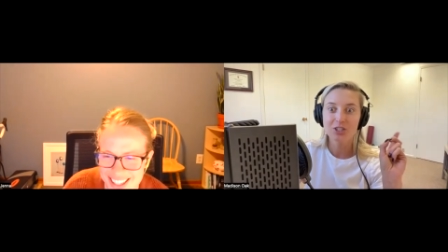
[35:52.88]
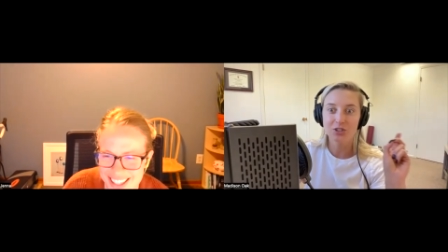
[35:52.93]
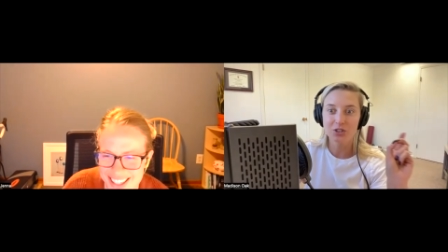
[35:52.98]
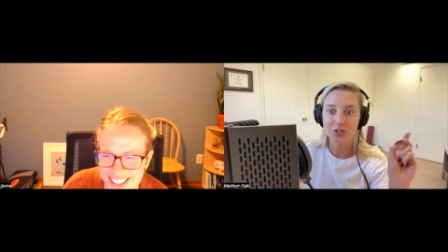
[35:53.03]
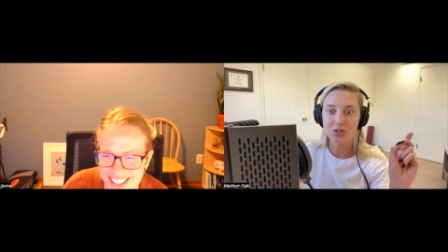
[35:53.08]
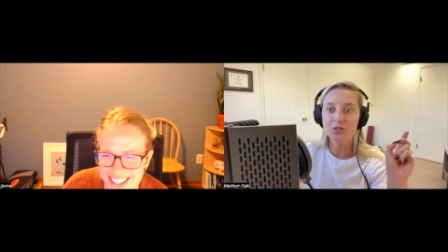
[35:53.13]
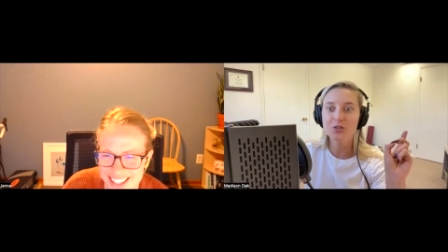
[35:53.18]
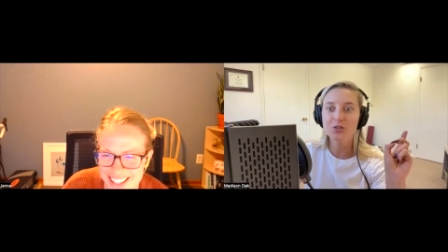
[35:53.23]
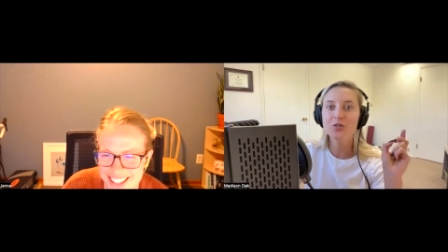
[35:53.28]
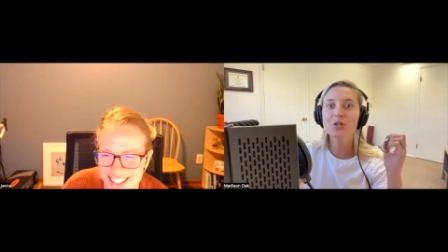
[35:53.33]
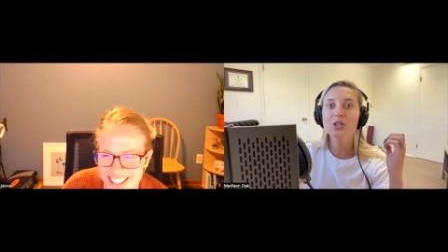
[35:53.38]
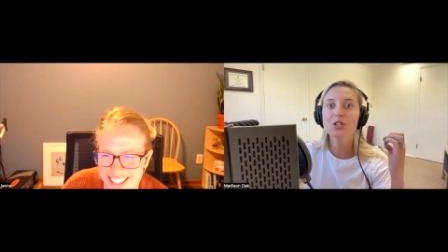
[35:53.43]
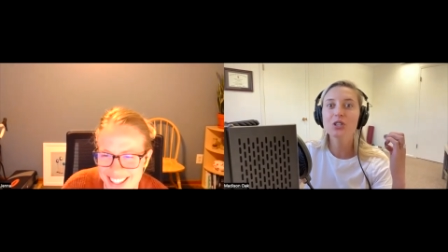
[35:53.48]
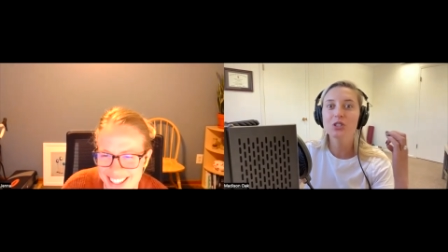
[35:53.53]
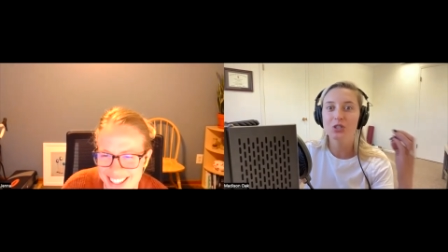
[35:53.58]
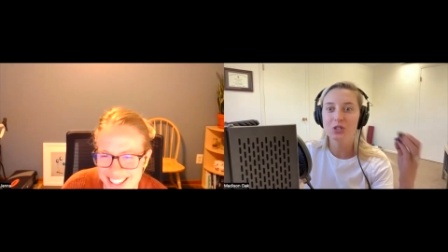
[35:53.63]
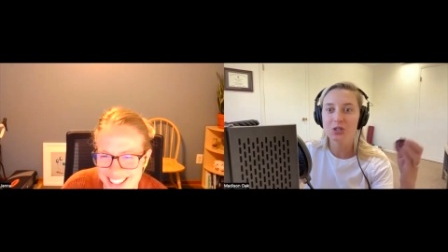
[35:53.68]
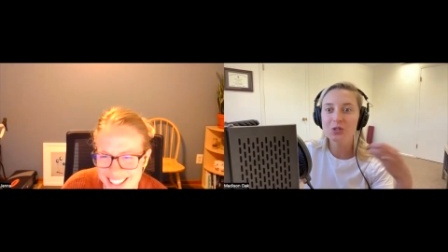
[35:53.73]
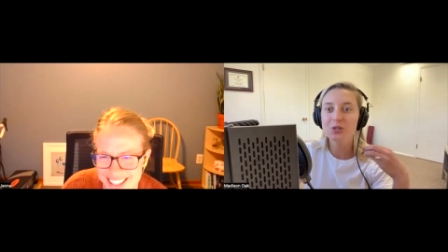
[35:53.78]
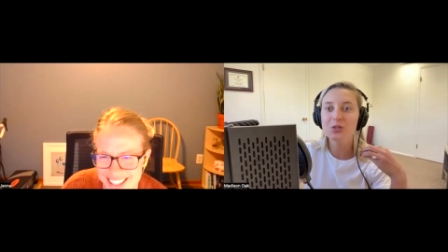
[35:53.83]
do
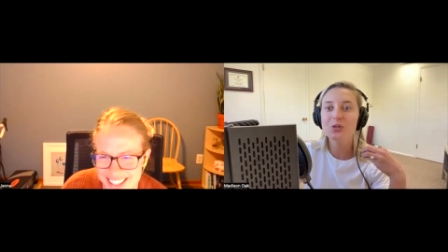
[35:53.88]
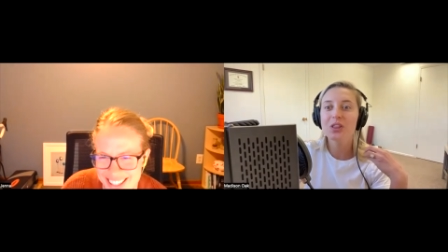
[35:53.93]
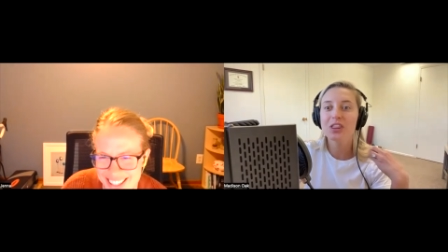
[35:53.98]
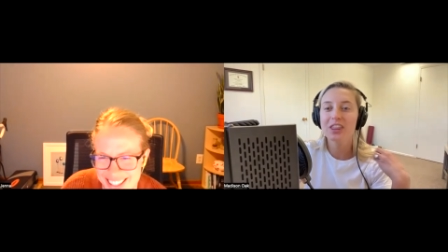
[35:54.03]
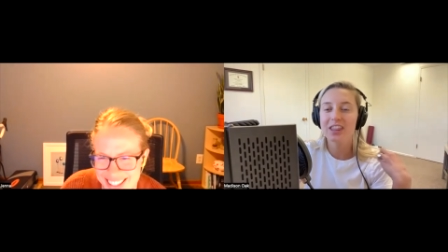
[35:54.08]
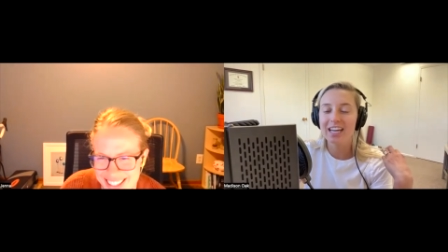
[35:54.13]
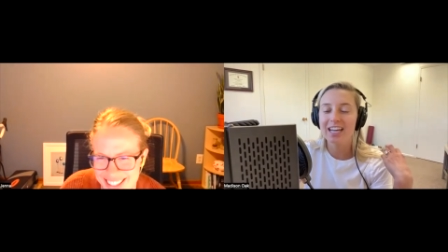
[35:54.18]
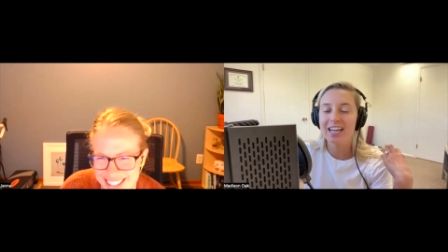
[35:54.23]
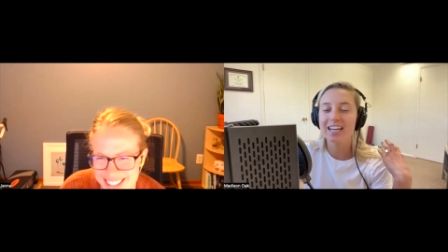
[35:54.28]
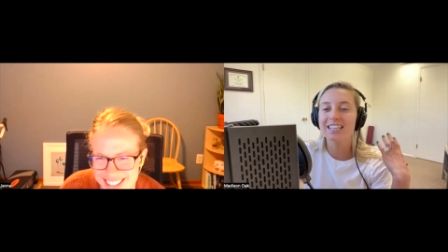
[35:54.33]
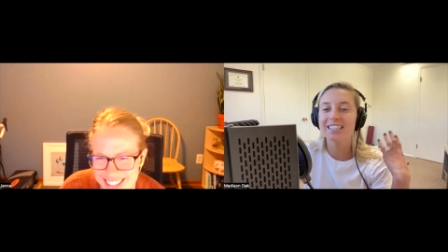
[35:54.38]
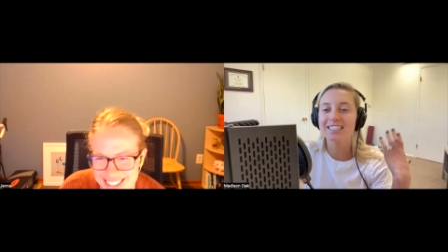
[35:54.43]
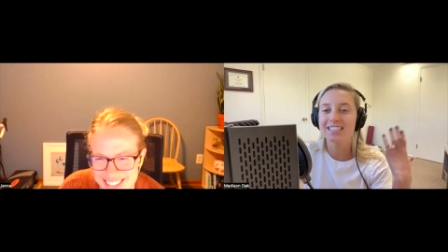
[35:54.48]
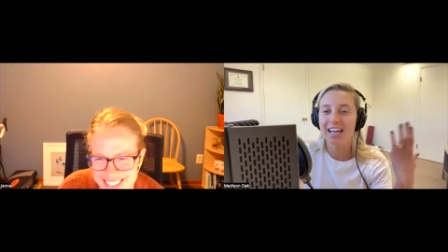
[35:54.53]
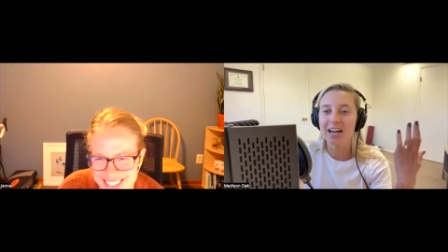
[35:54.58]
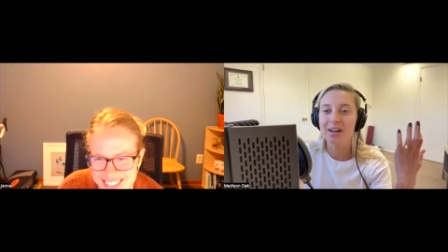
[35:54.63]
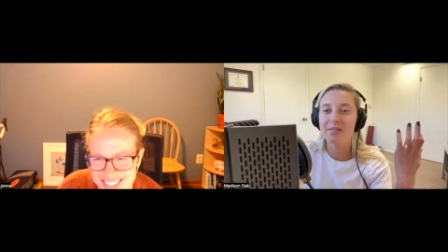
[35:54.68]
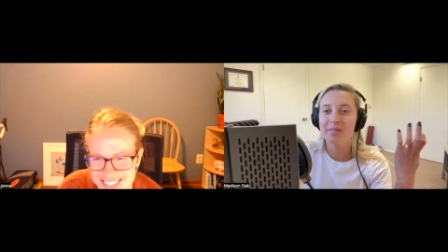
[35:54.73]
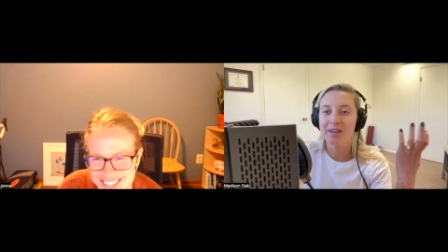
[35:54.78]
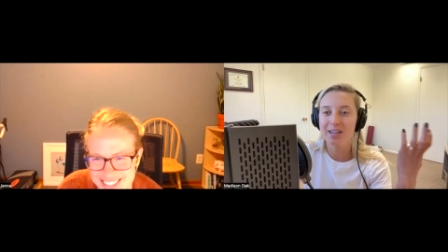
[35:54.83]
do things
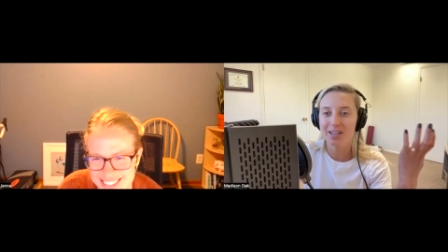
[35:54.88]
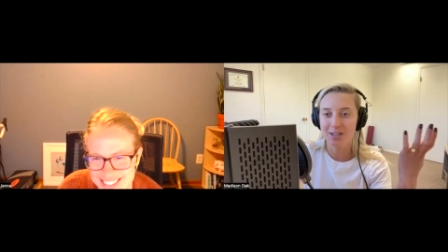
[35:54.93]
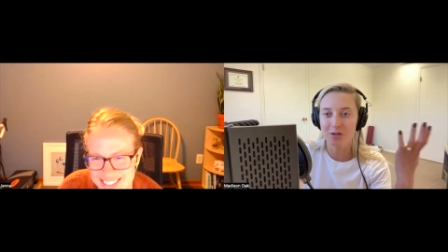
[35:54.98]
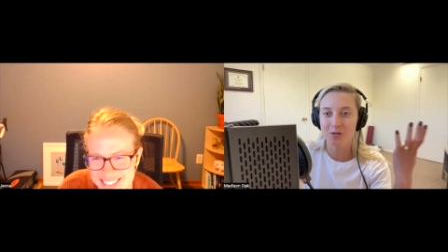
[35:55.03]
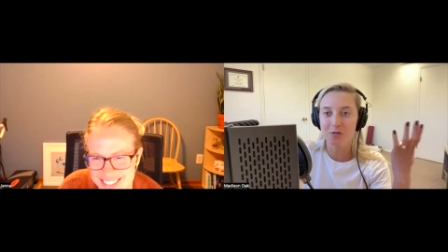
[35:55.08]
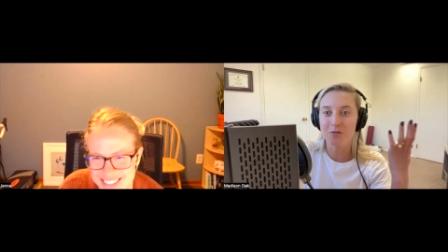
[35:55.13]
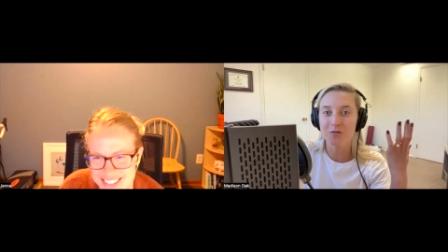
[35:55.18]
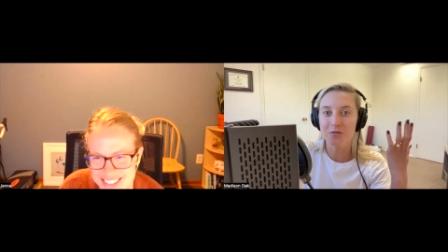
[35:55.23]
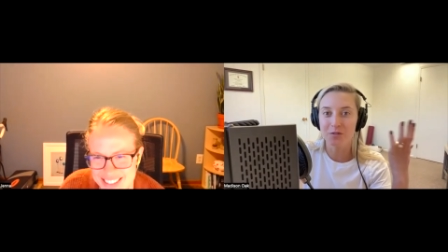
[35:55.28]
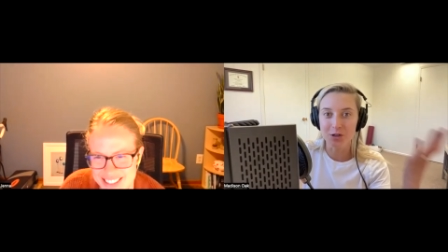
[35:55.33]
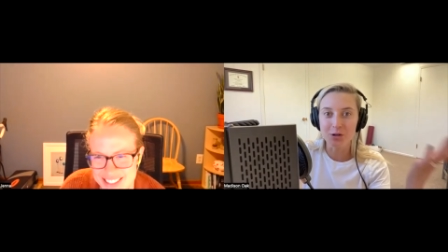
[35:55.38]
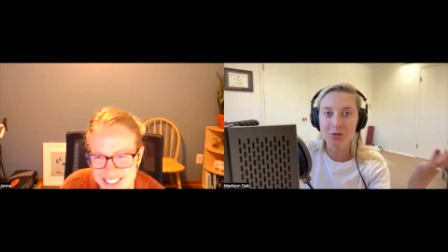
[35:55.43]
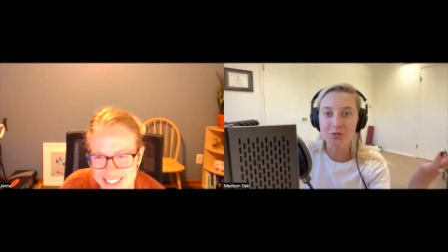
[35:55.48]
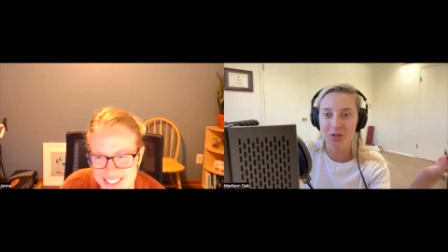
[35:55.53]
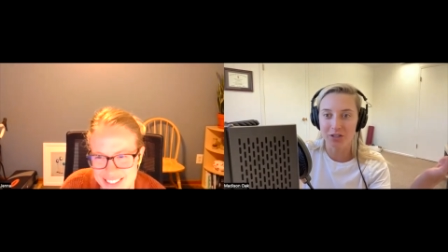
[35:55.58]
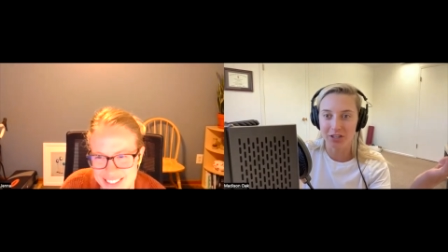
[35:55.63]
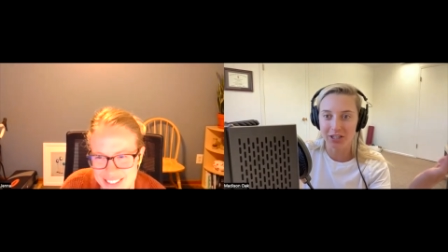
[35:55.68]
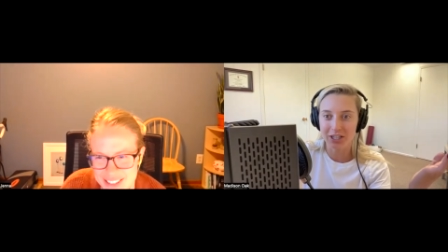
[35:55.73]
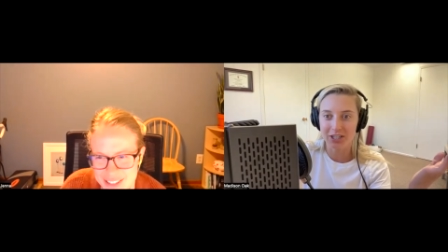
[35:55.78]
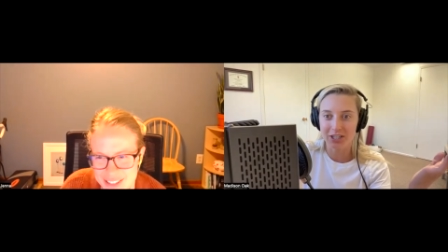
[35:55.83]
that make you feel
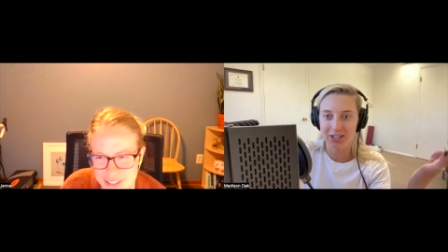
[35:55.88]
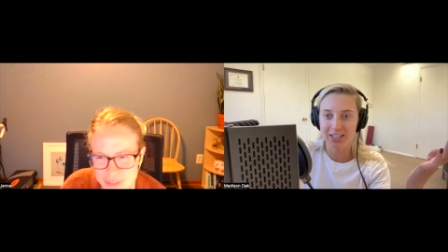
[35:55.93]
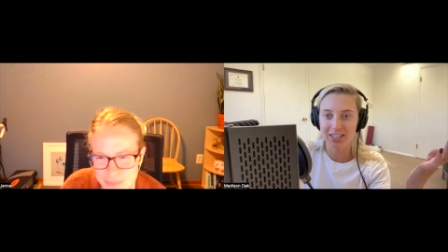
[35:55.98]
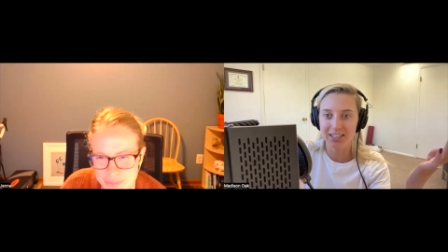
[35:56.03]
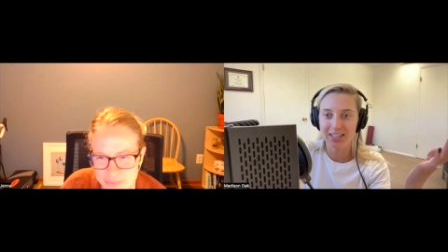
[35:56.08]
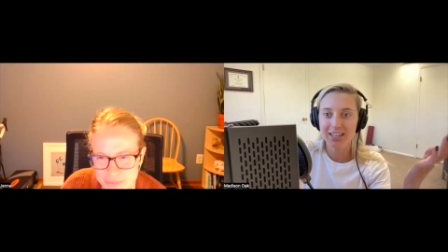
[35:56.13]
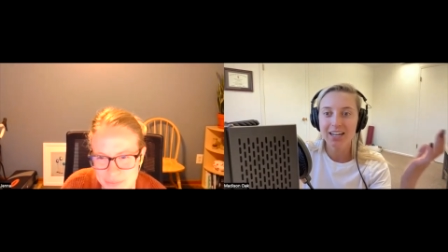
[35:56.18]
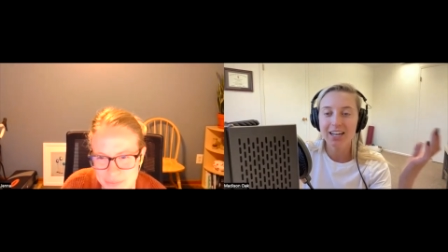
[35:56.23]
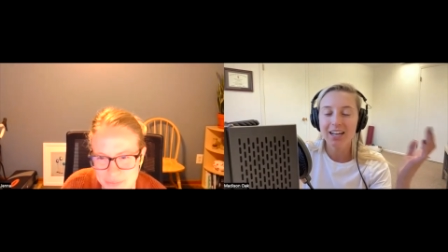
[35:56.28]
really good.